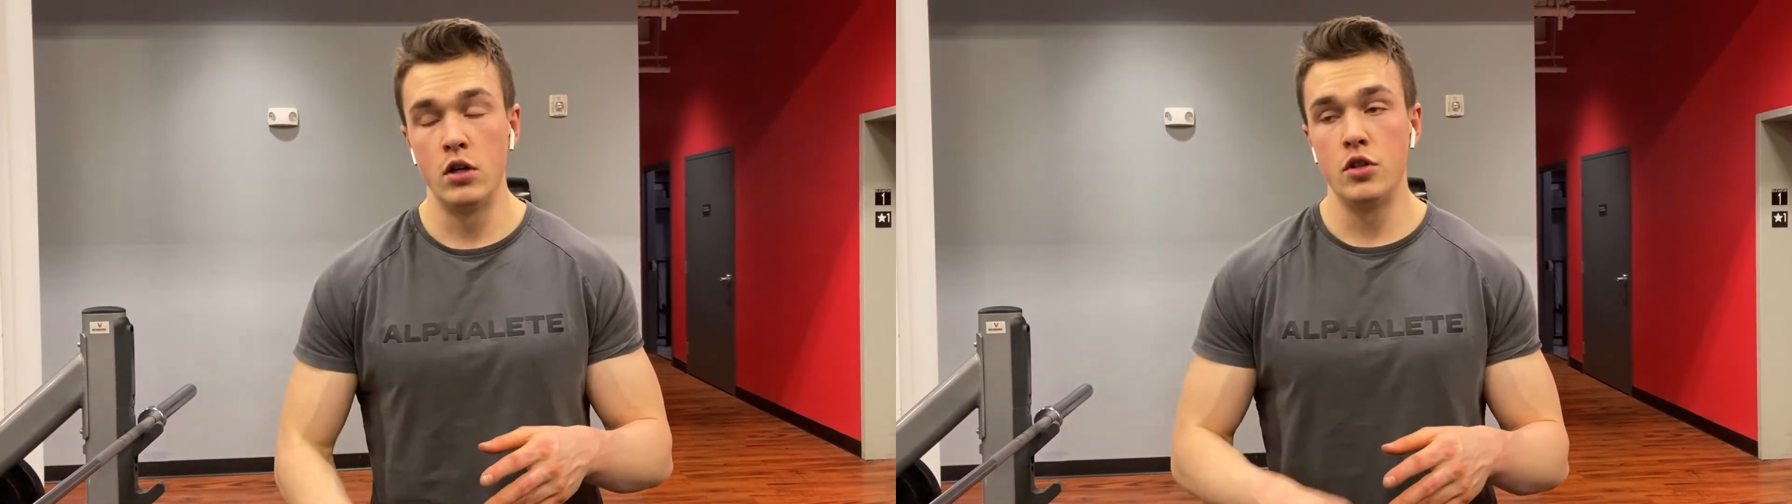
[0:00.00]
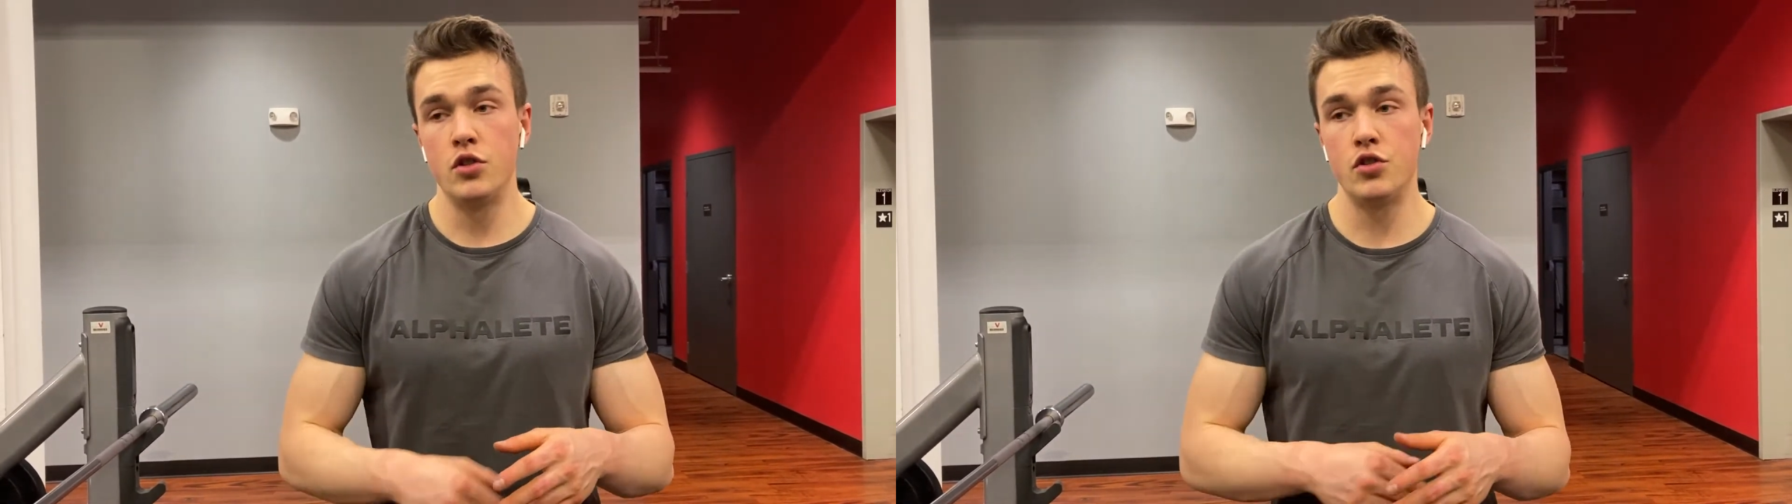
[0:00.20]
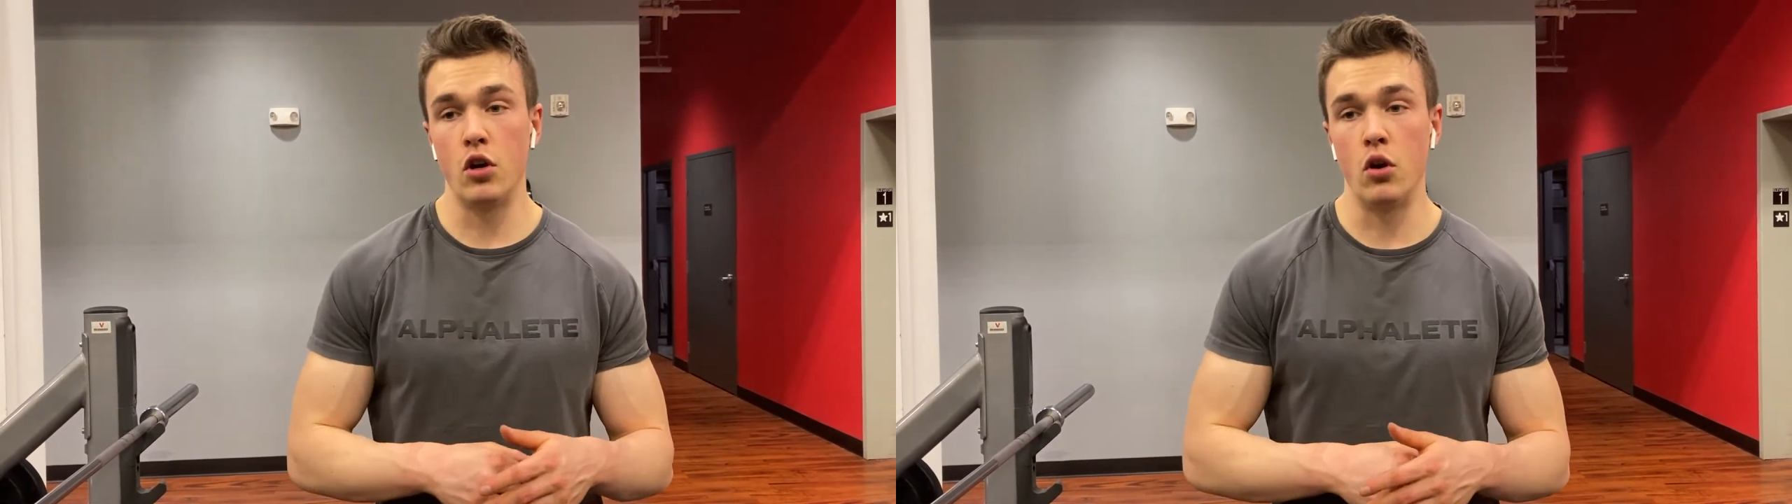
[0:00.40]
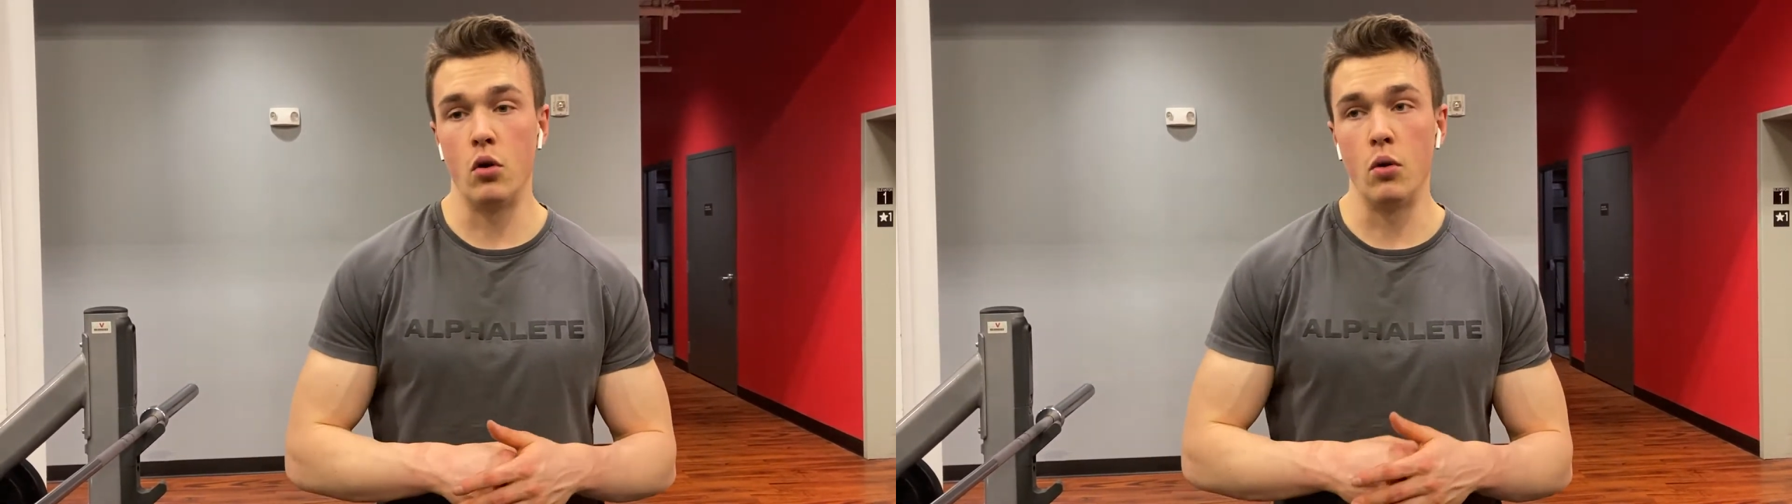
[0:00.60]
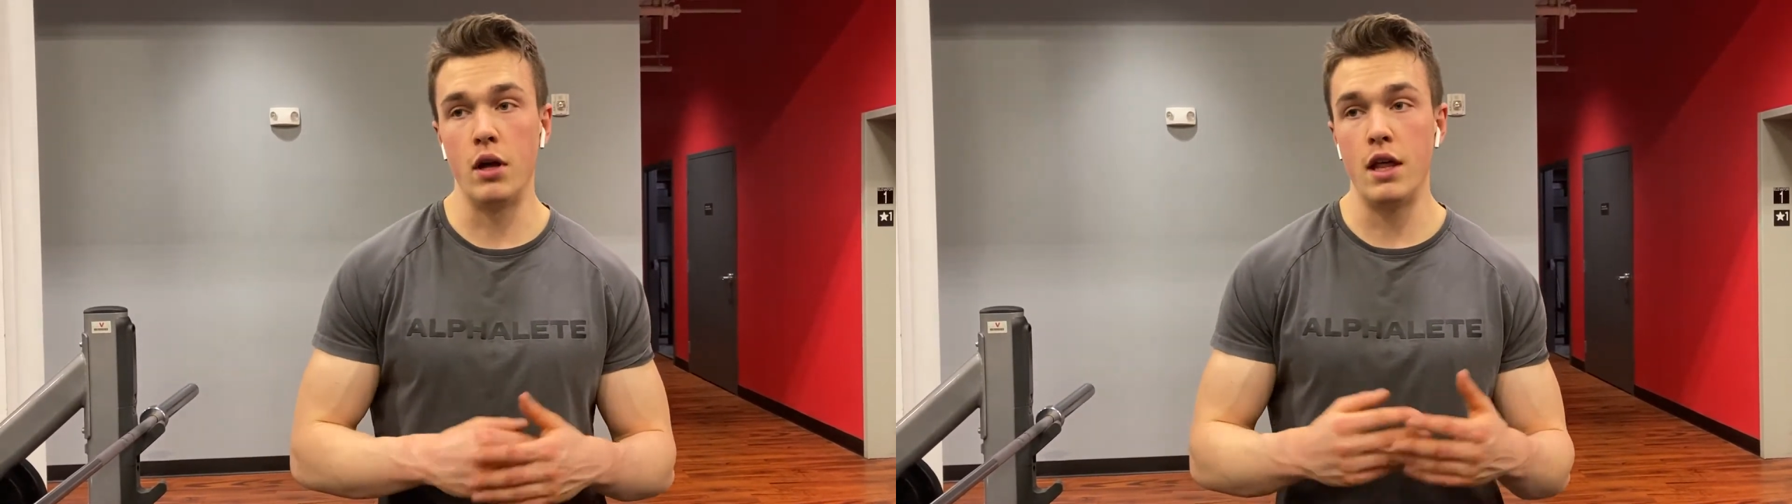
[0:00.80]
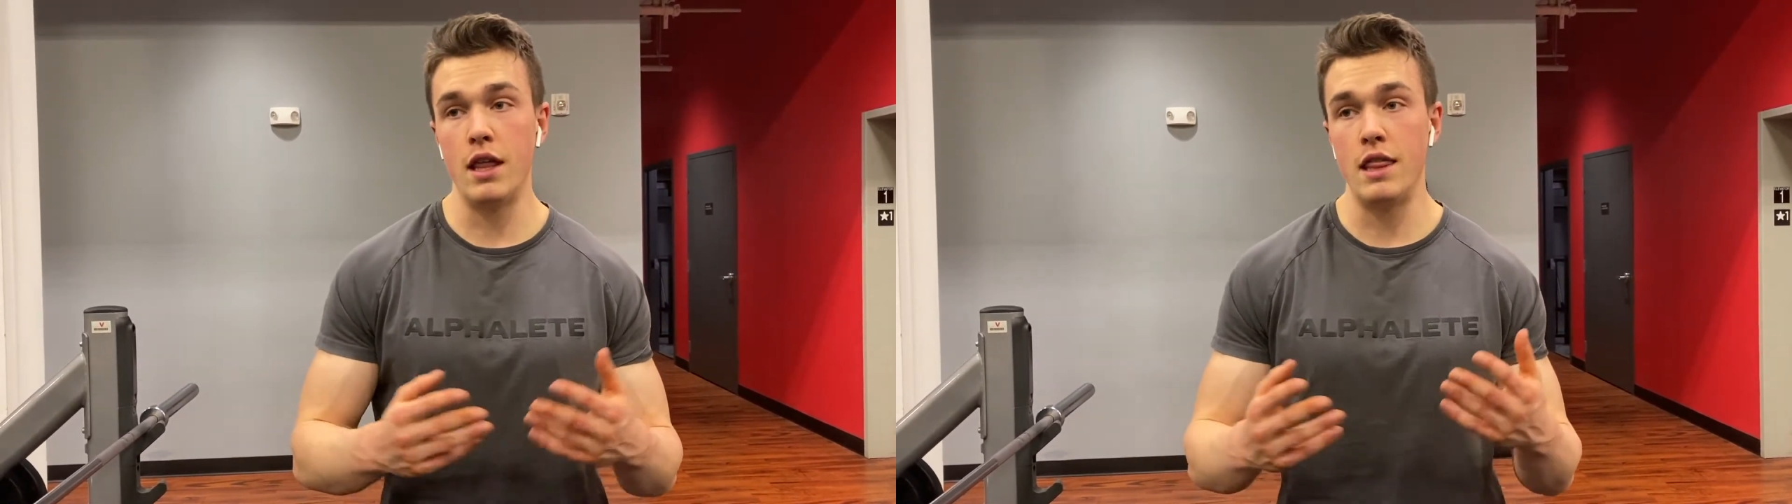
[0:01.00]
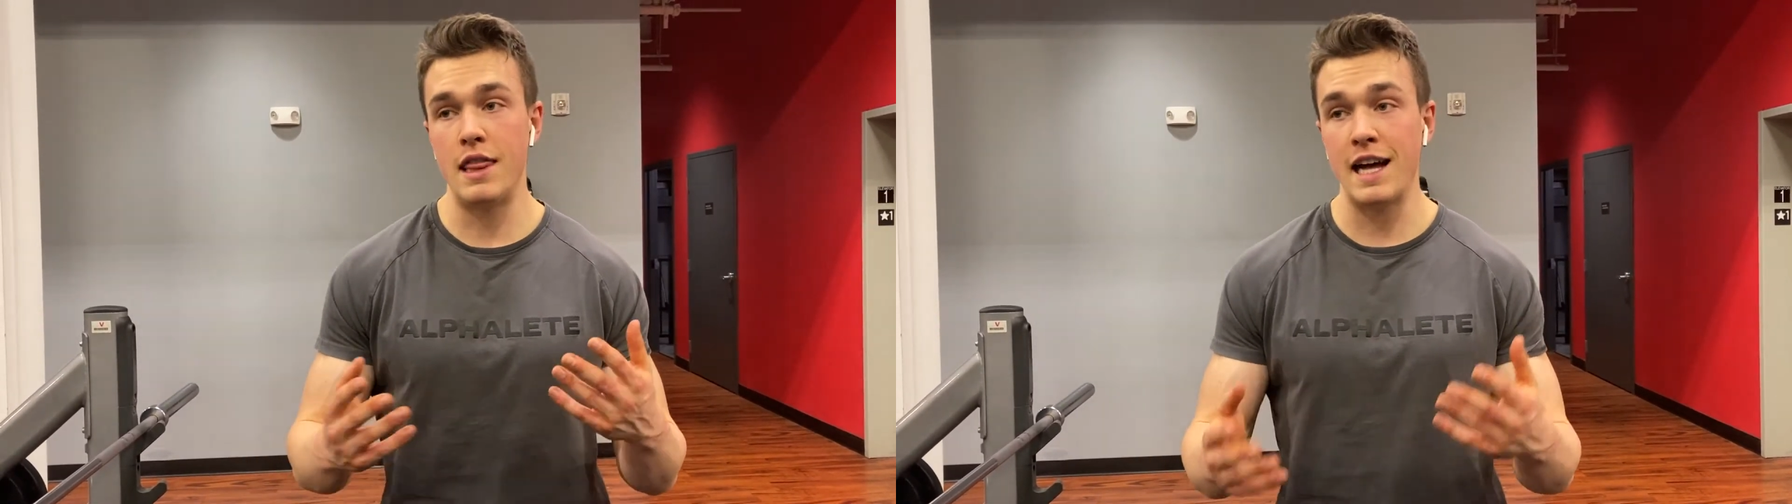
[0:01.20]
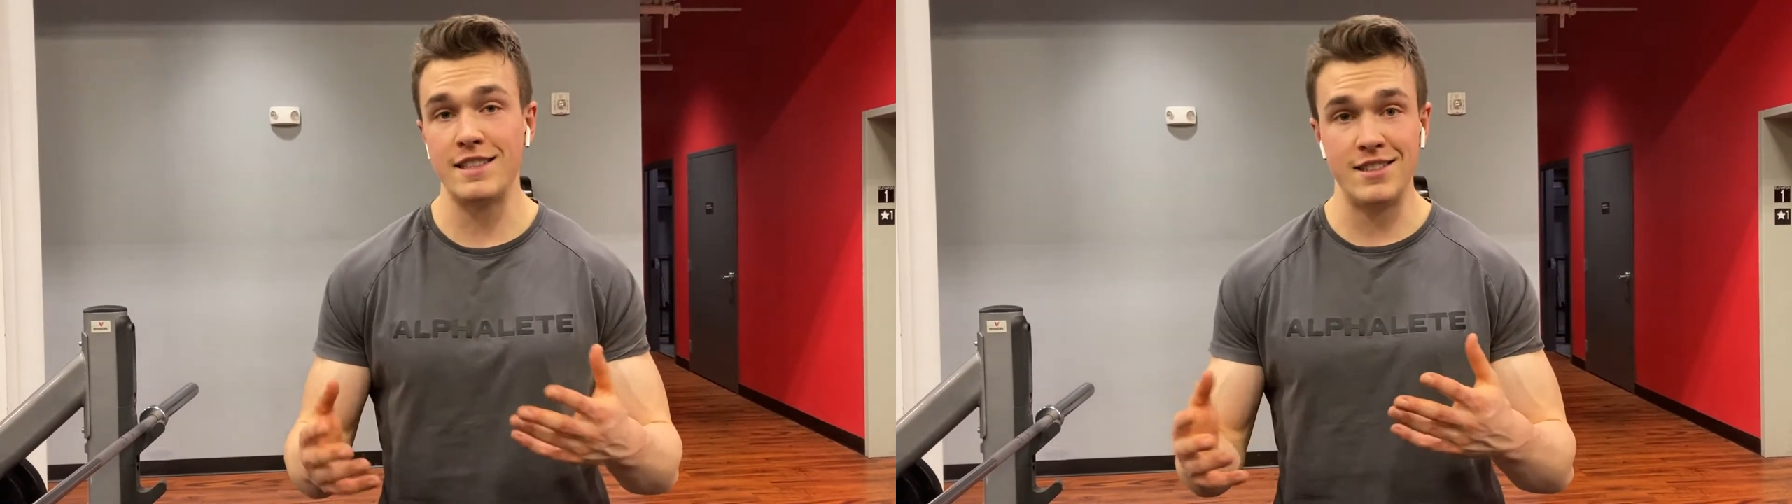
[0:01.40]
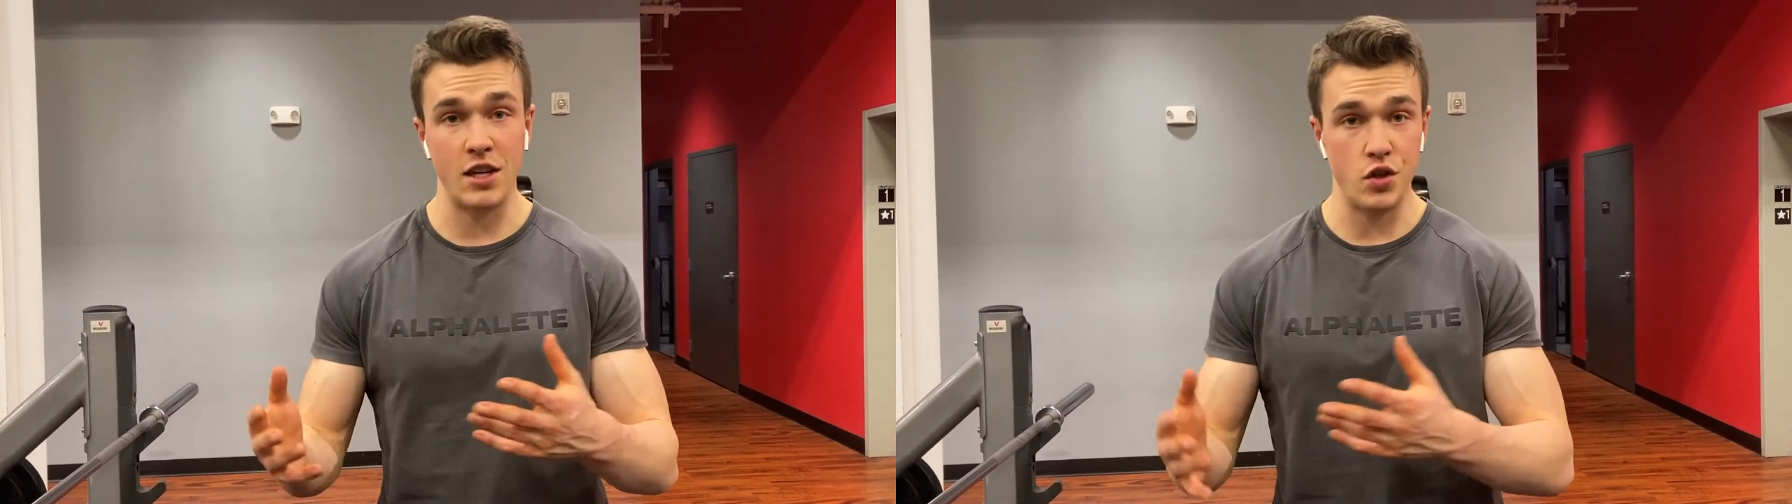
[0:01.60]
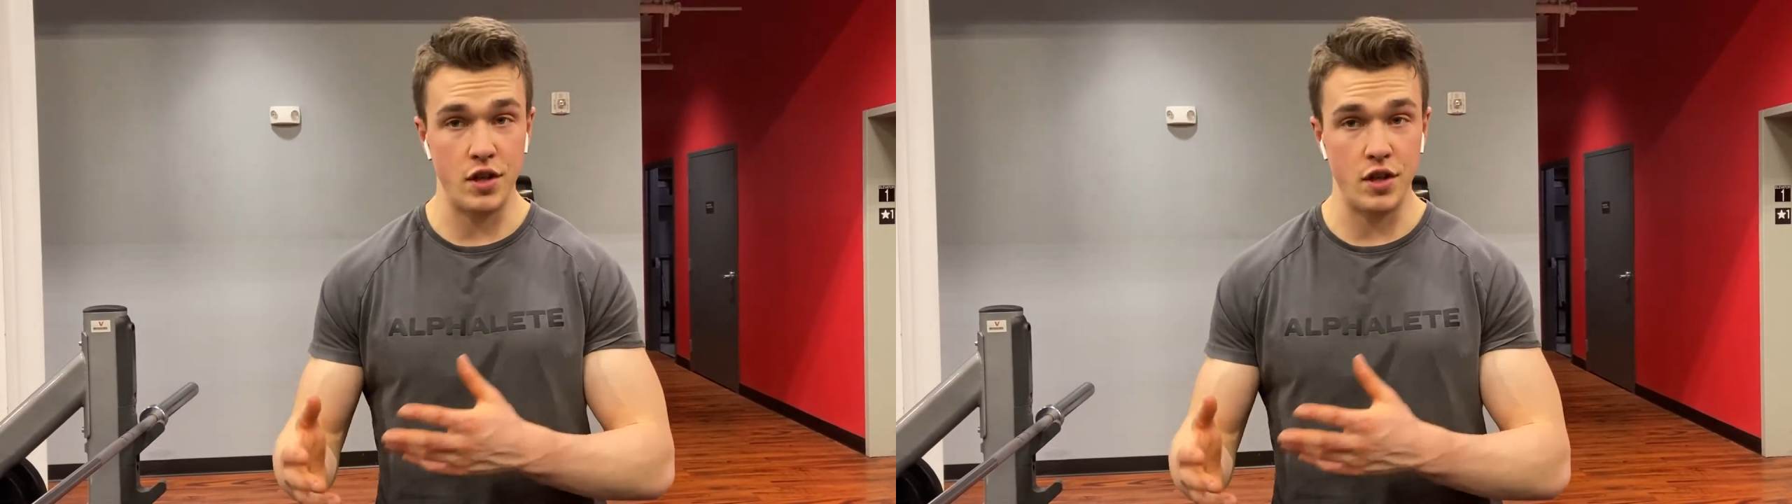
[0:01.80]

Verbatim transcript: So that's essentially